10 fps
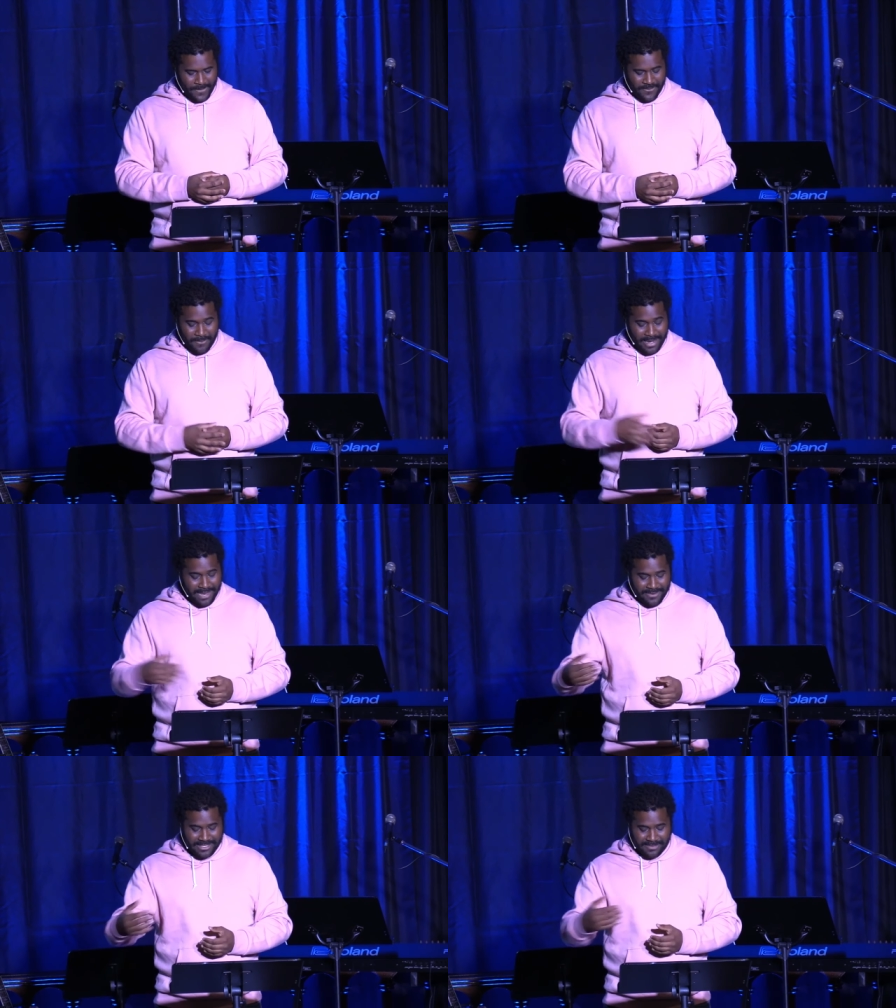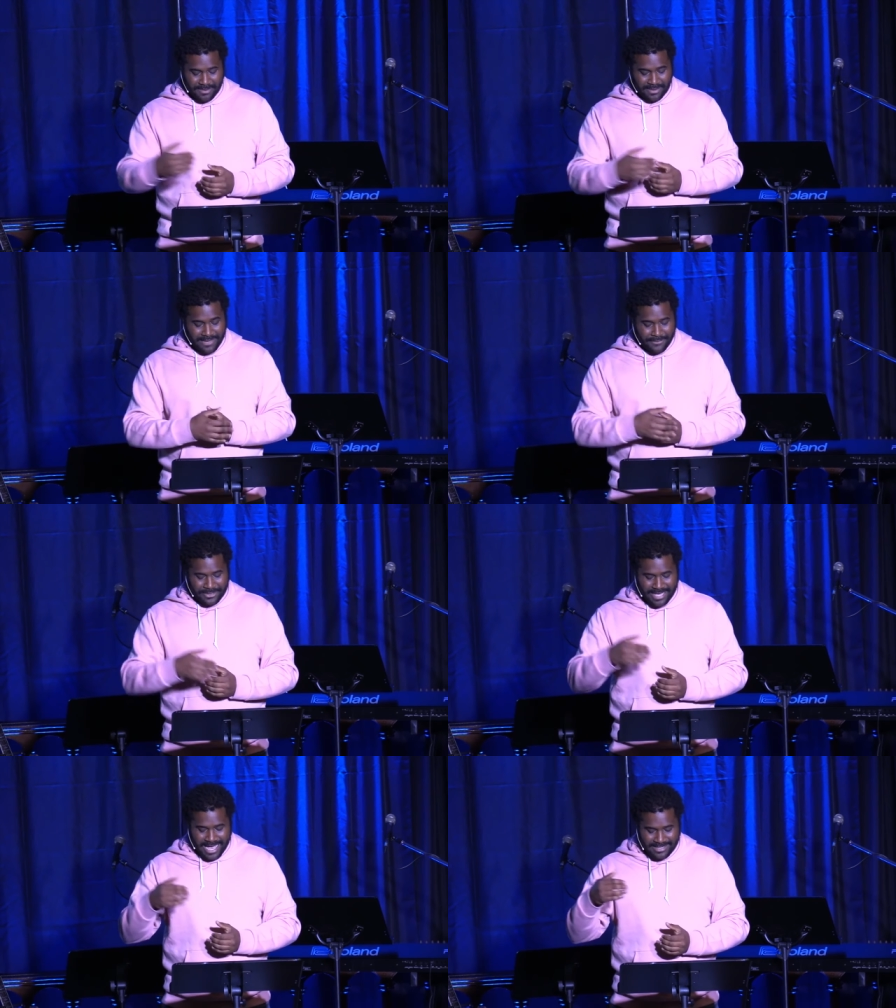For many of us as
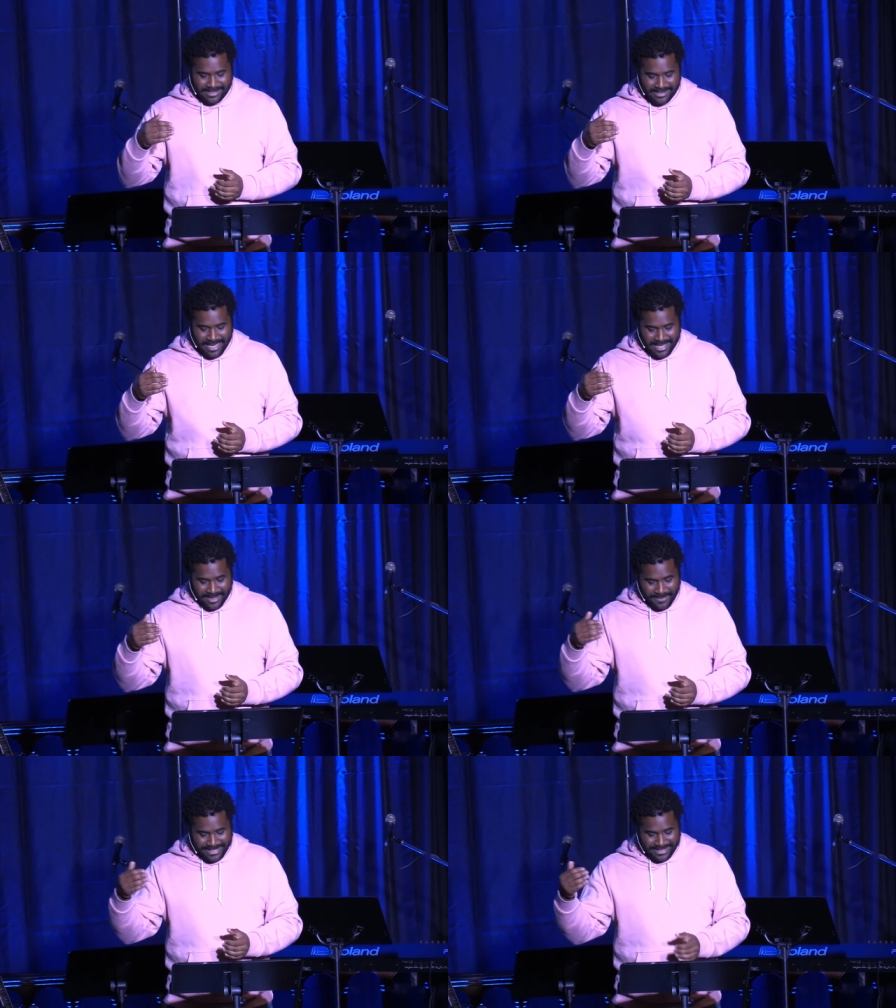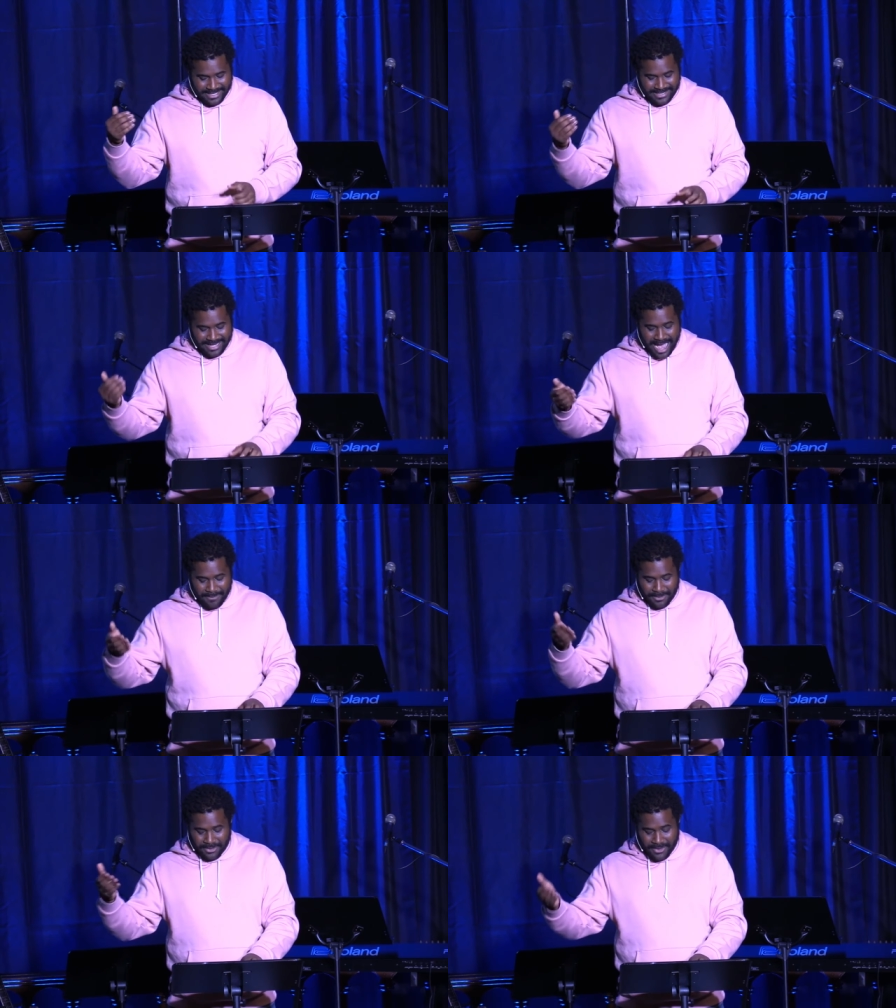believers, that's, that means to
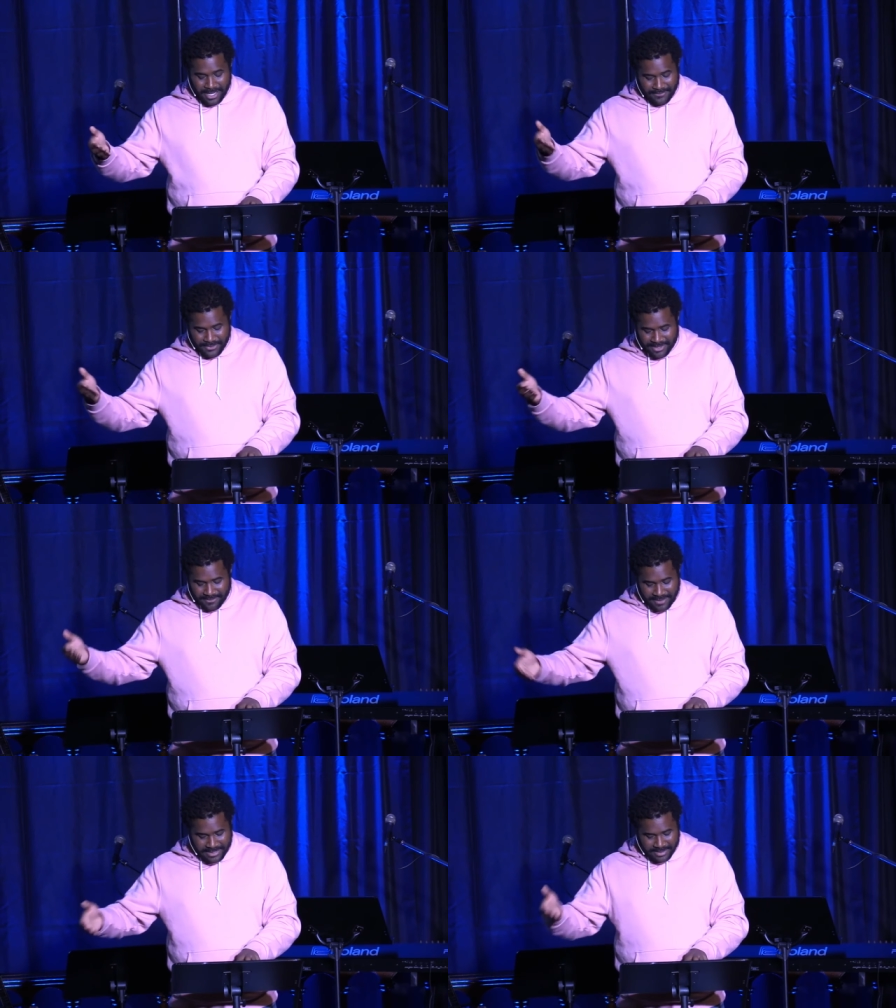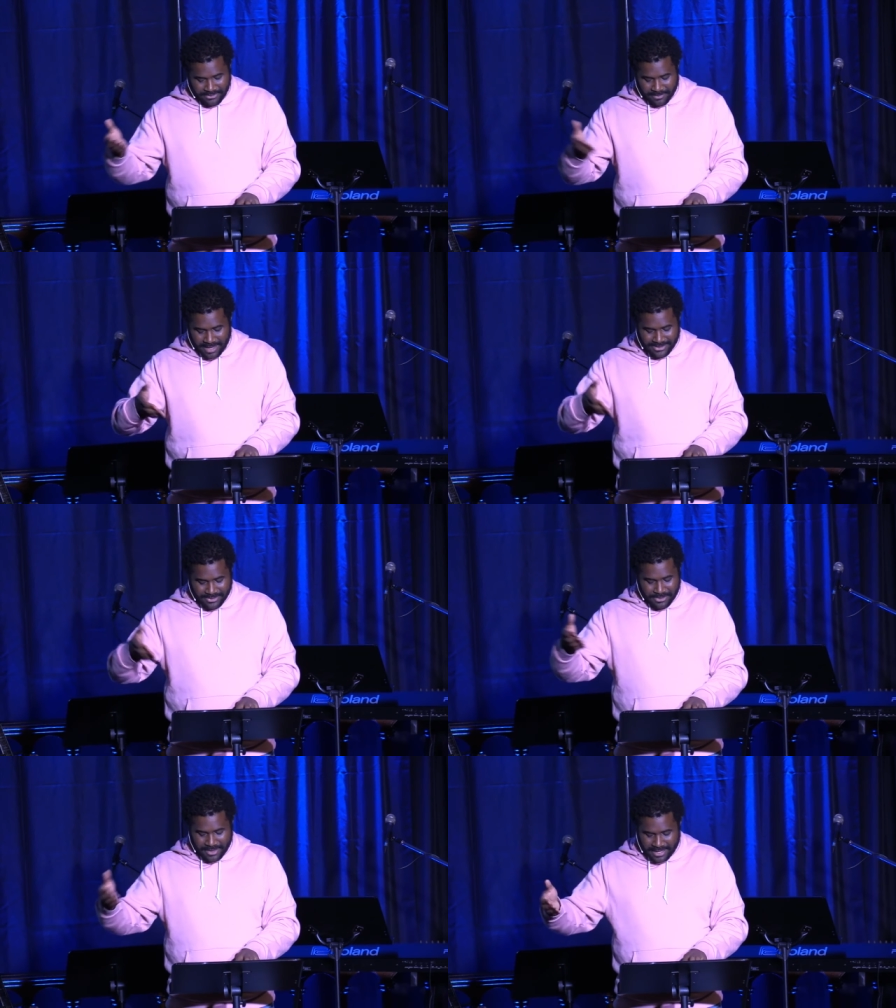stop looking for salvation from
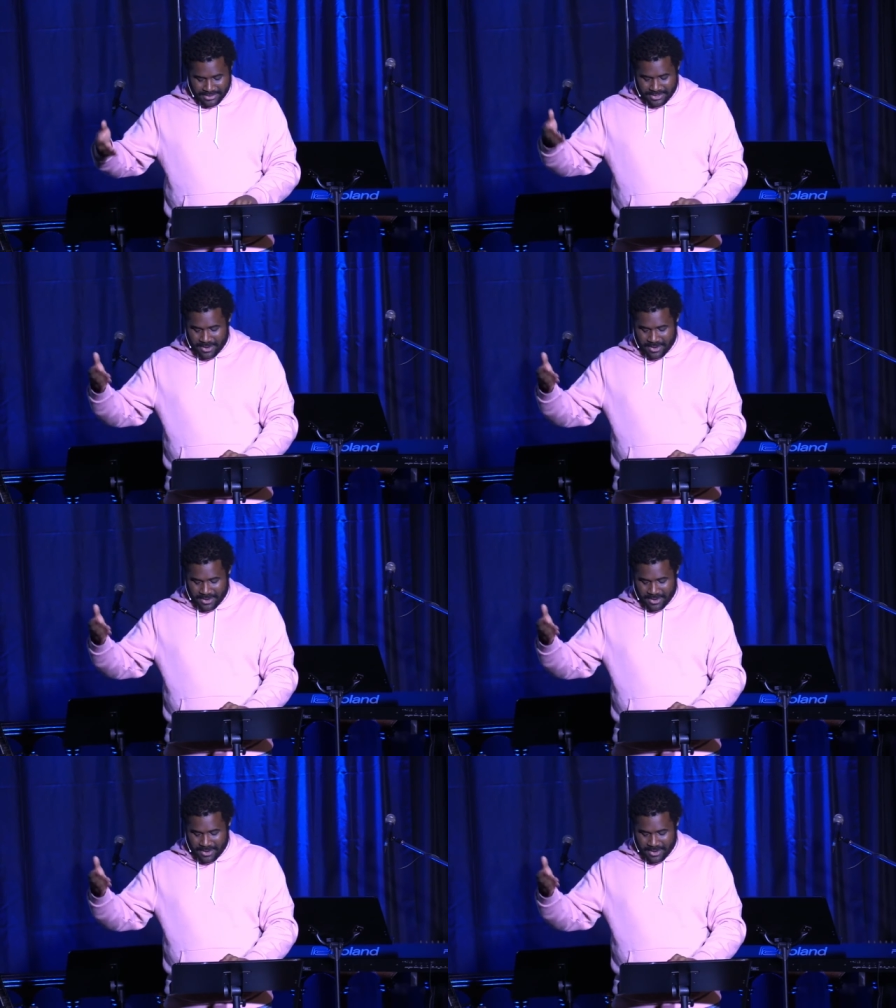lesser things.